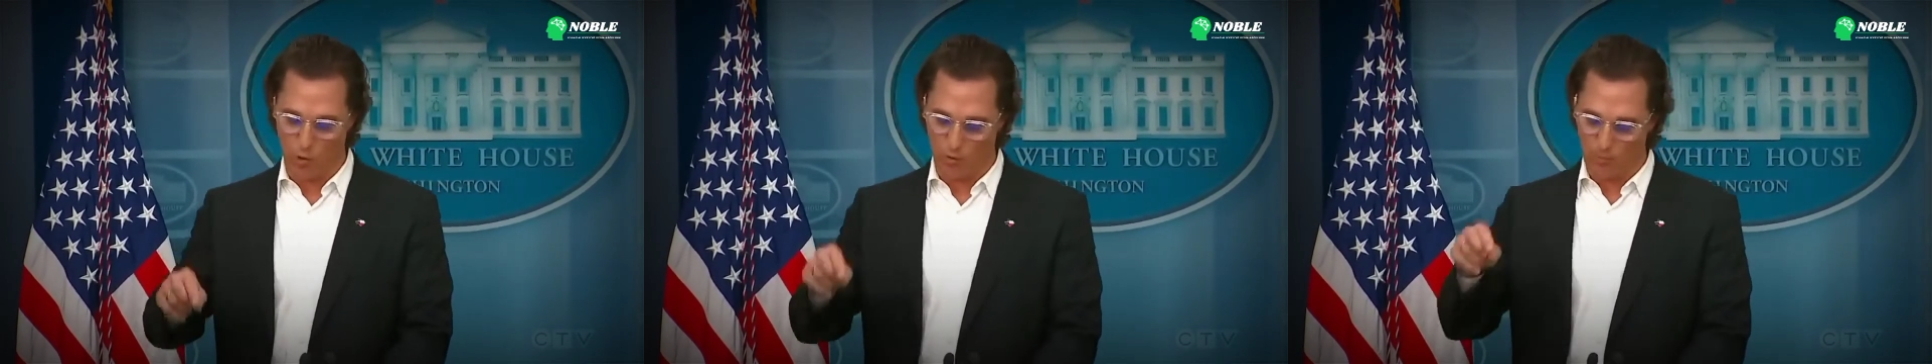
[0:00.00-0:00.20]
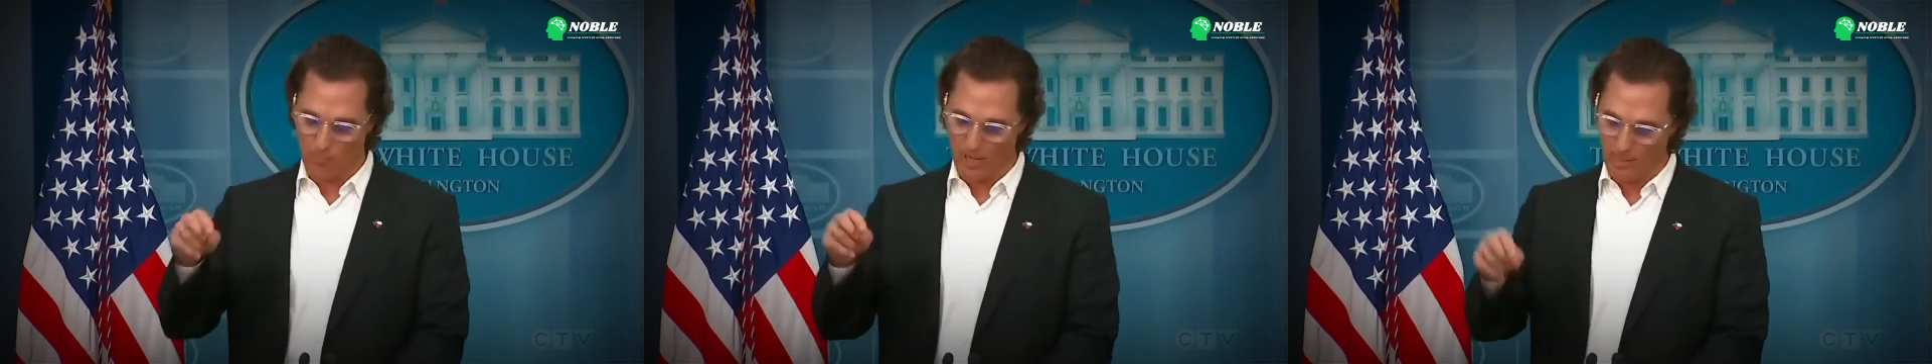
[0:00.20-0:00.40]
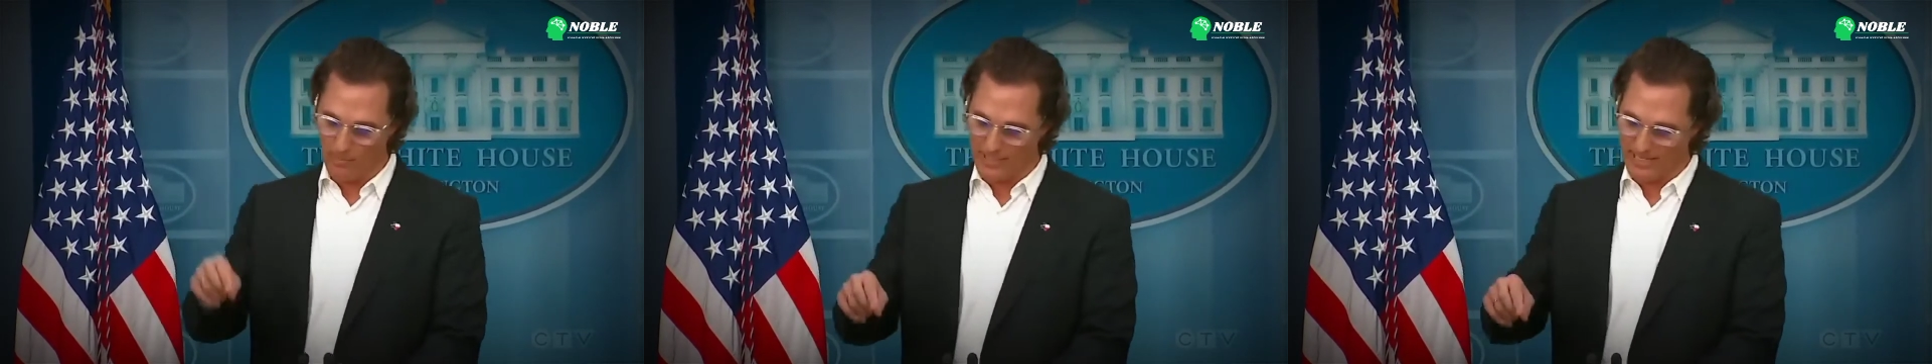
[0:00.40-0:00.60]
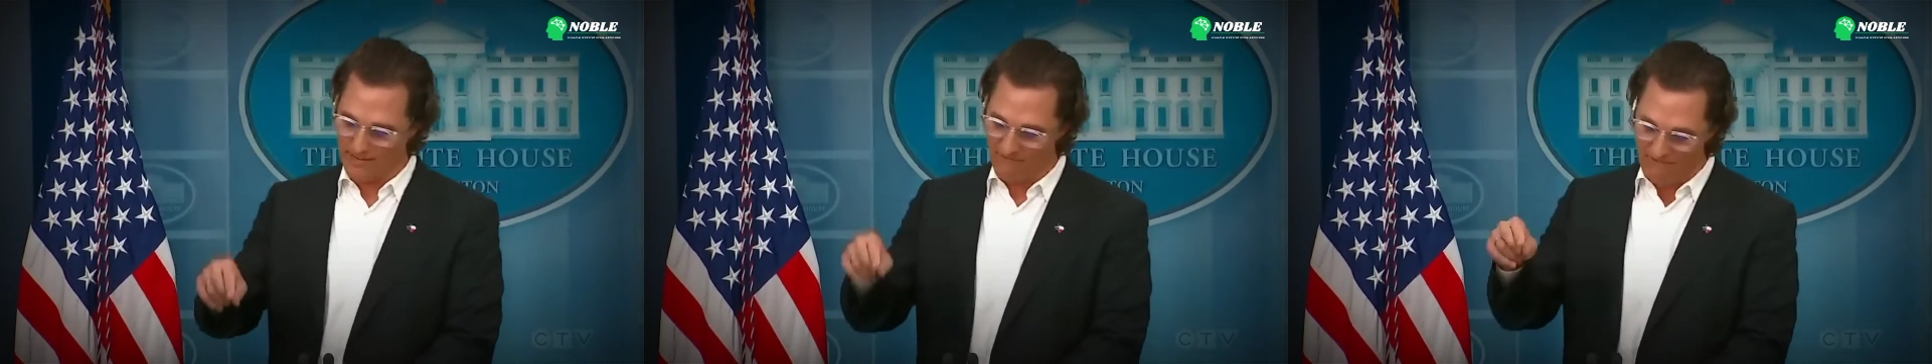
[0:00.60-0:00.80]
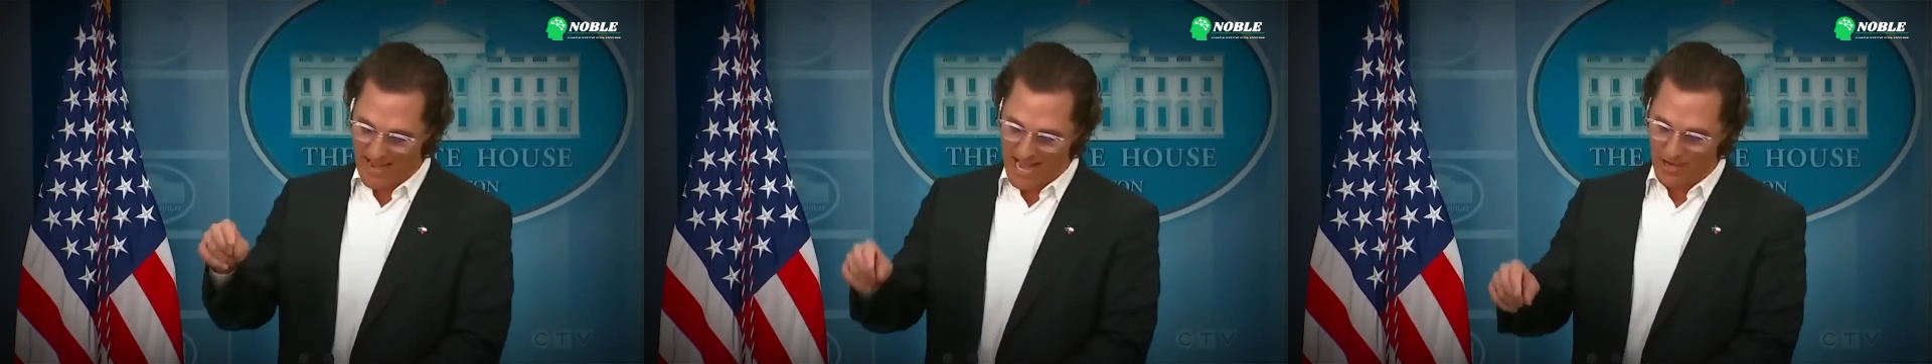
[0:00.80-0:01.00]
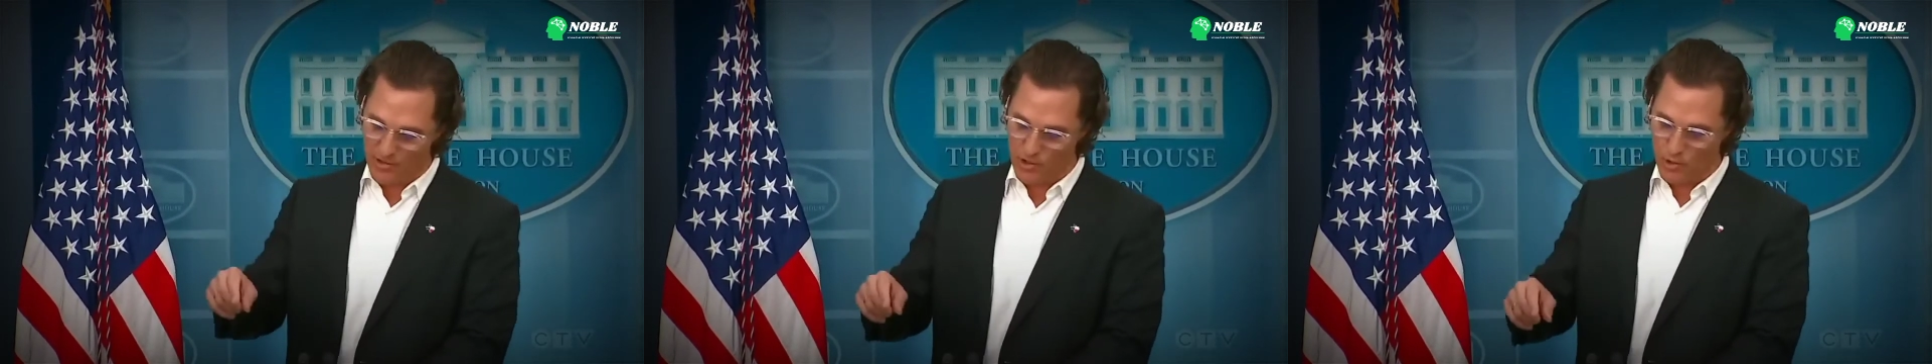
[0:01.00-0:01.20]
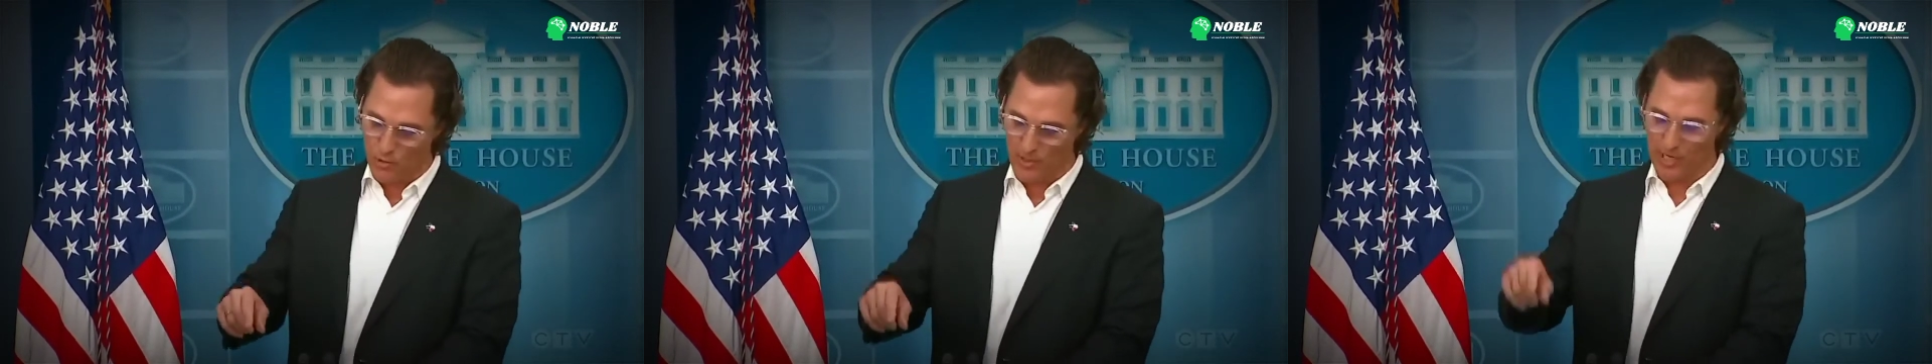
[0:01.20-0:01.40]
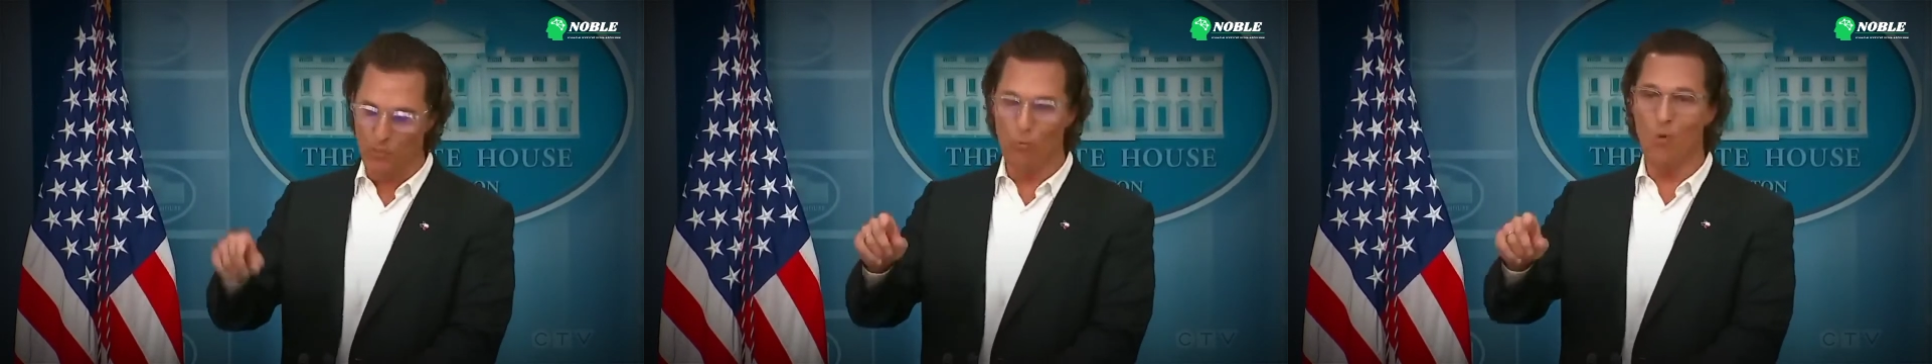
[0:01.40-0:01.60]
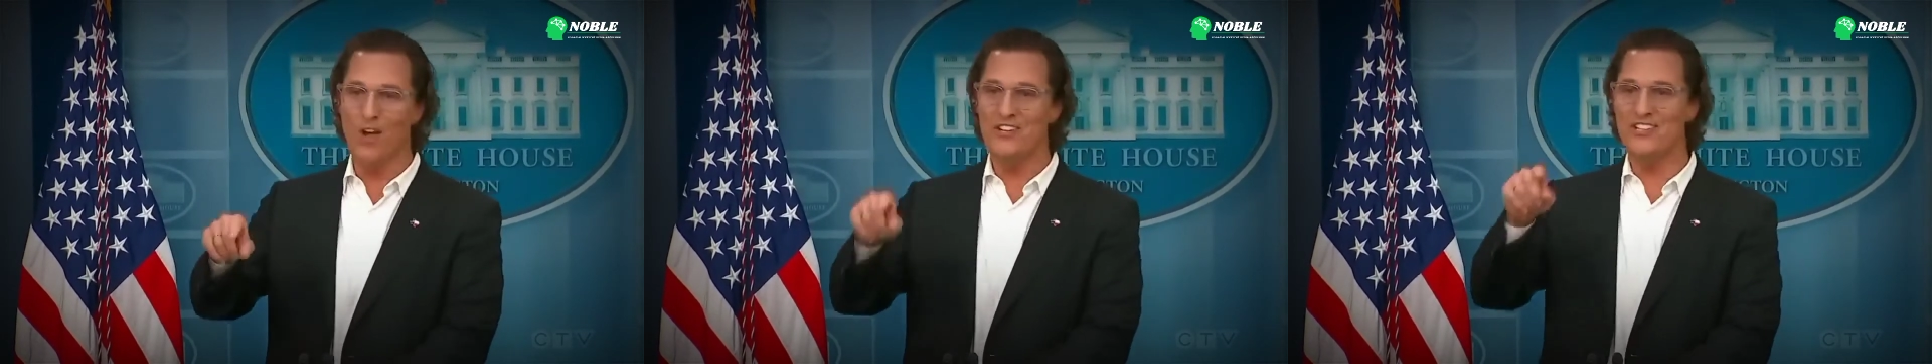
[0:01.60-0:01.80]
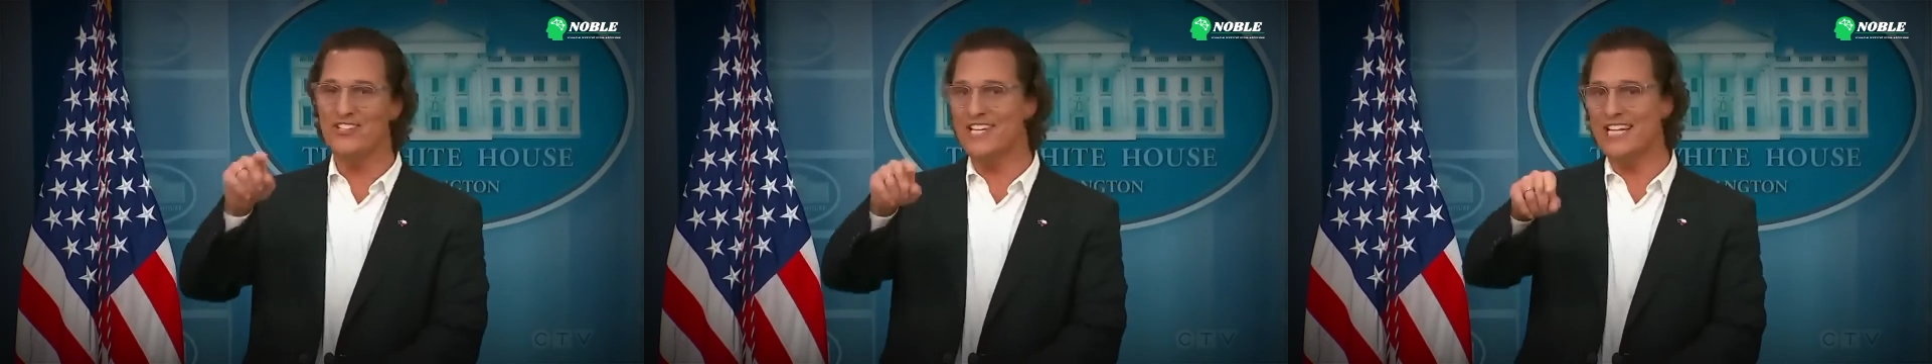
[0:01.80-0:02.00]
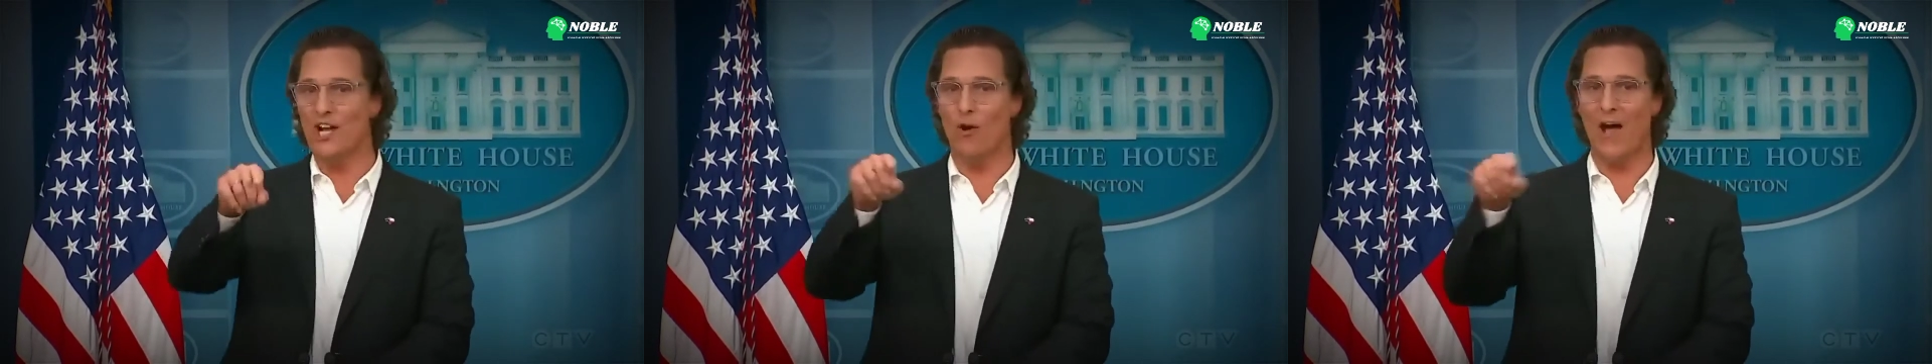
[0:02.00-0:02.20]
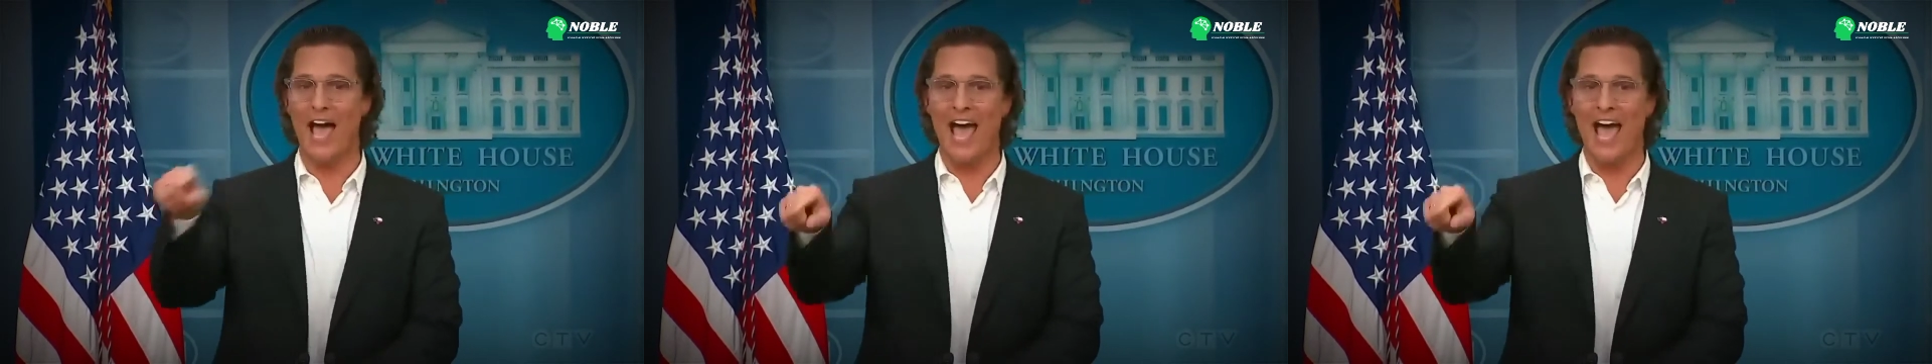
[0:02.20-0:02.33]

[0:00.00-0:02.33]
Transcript: or Republican value in one single